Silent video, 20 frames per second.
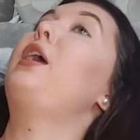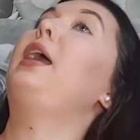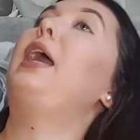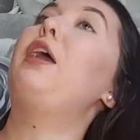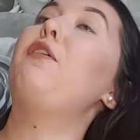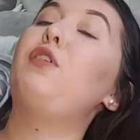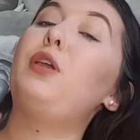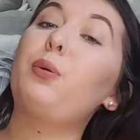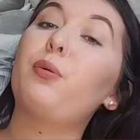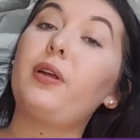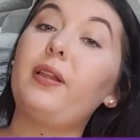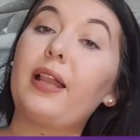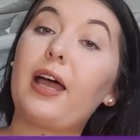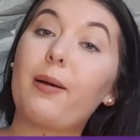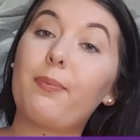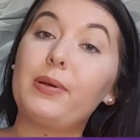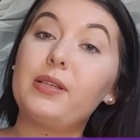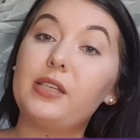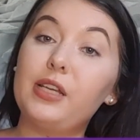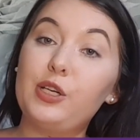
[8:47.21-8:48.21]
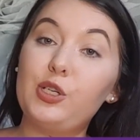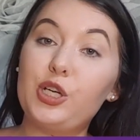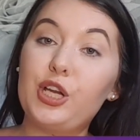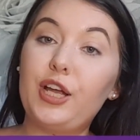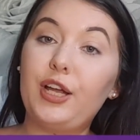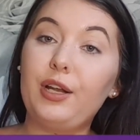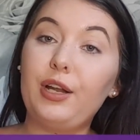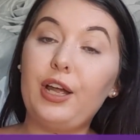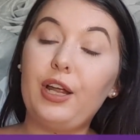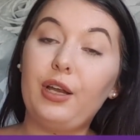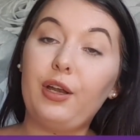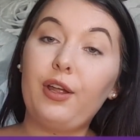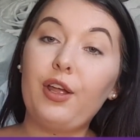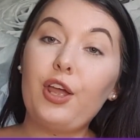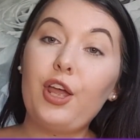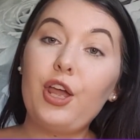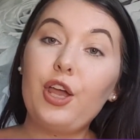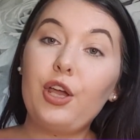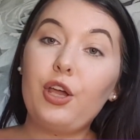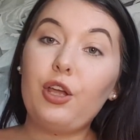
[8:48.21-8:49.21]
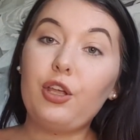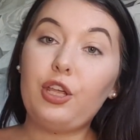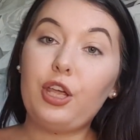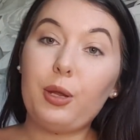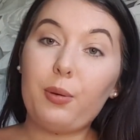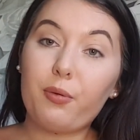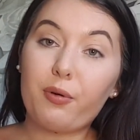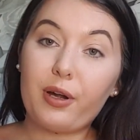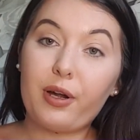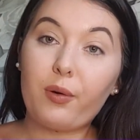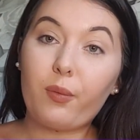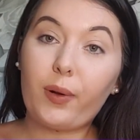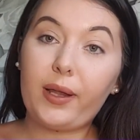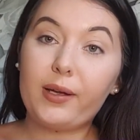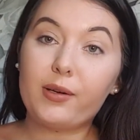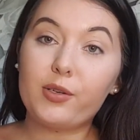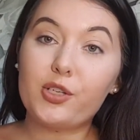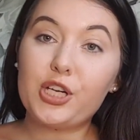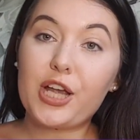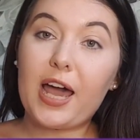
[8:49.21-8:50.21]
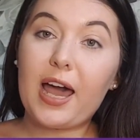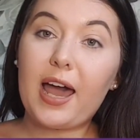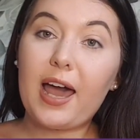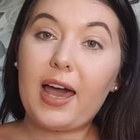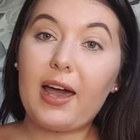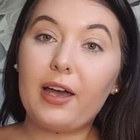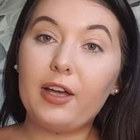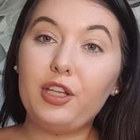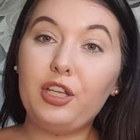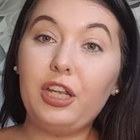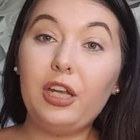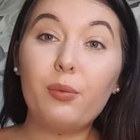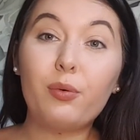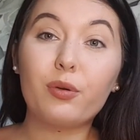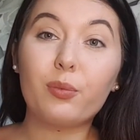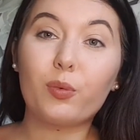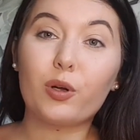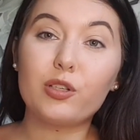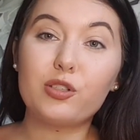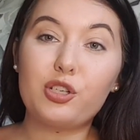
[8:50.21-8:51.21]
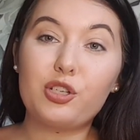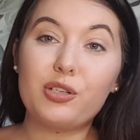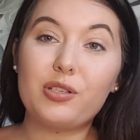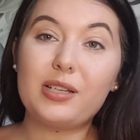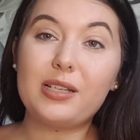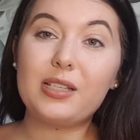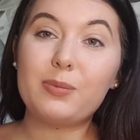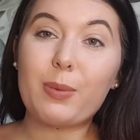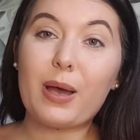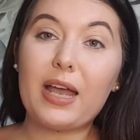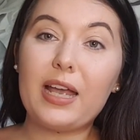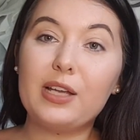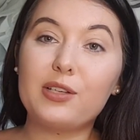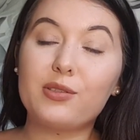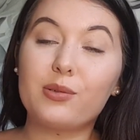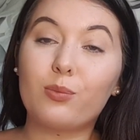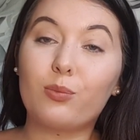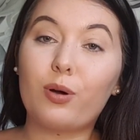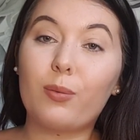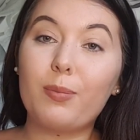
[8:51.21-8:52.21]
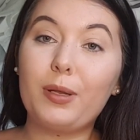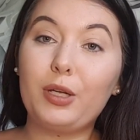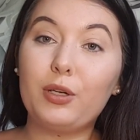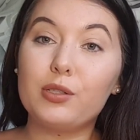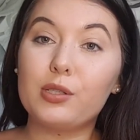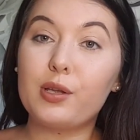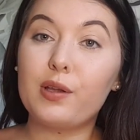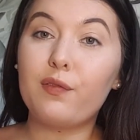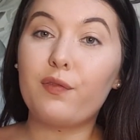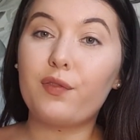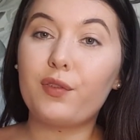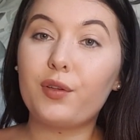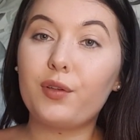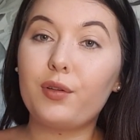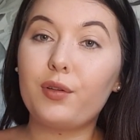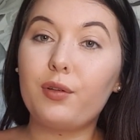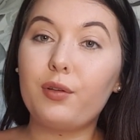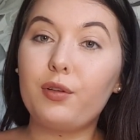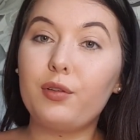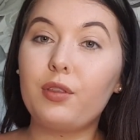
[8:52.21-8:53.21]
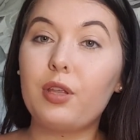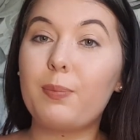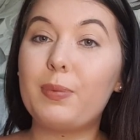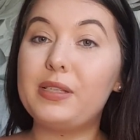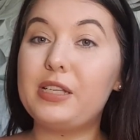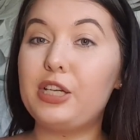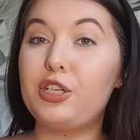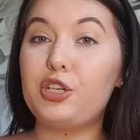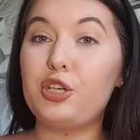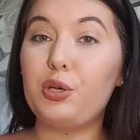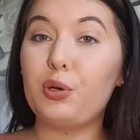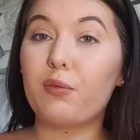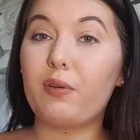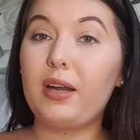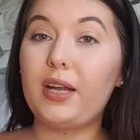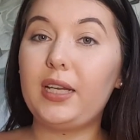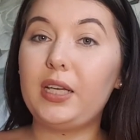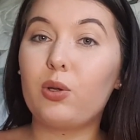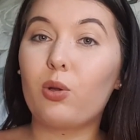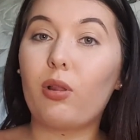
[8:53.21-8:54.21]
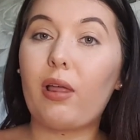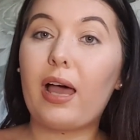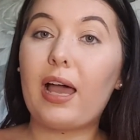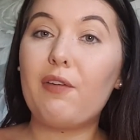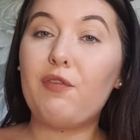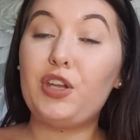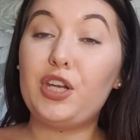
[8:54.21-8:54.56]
if you were in that position and you were in a wheelchair, you wouldn't want to just inspire someone because of the position you're in your life.